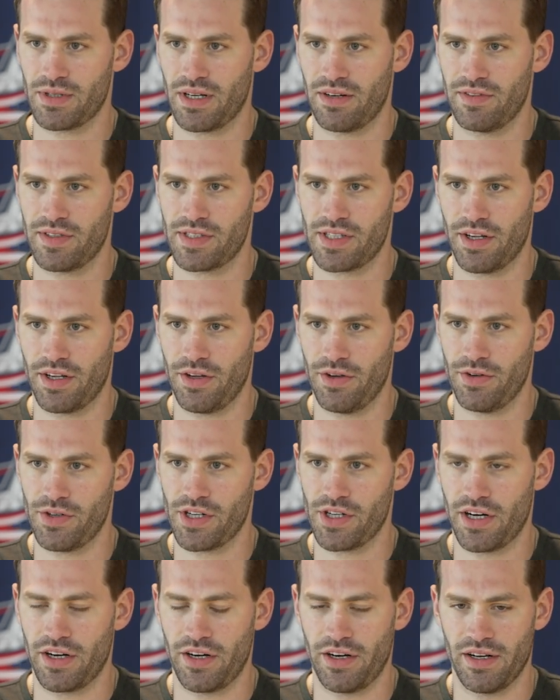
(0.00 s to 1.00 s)
Obviously, a huge
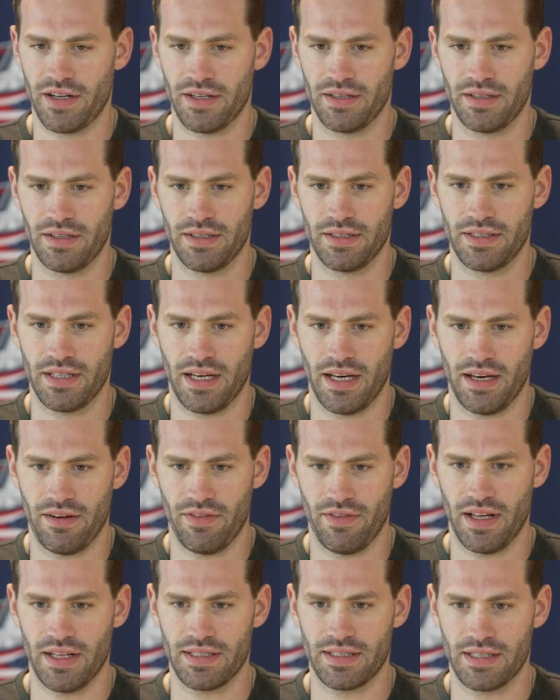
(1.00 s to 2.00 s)
honor to
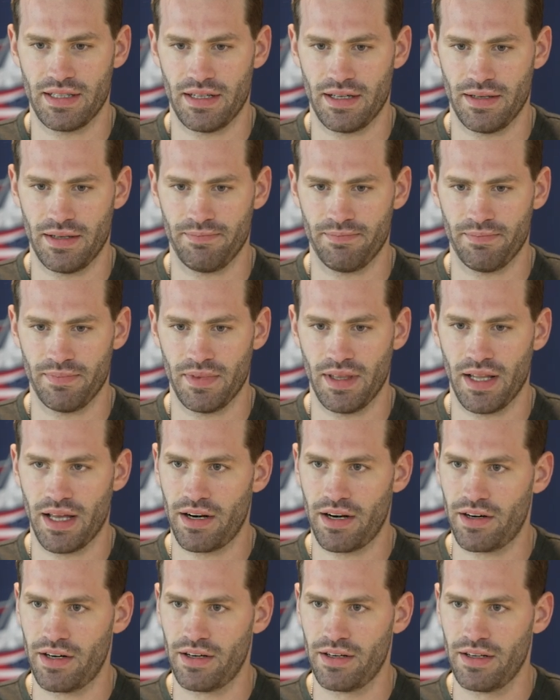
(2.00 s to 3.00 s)
have that
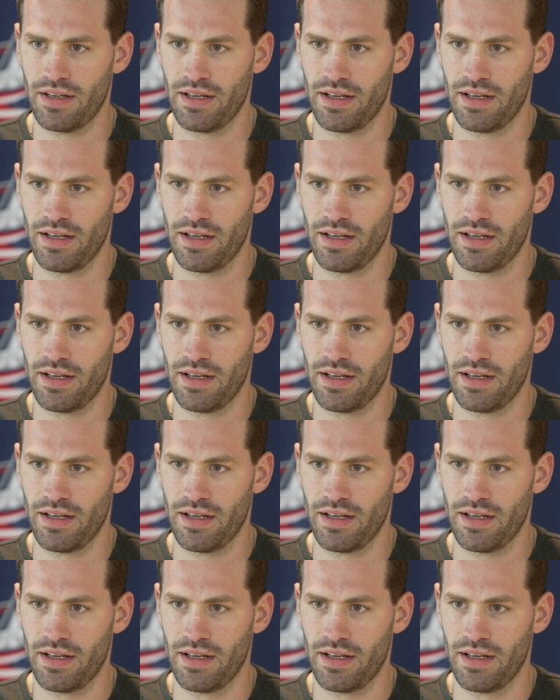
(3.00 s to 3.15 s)
letter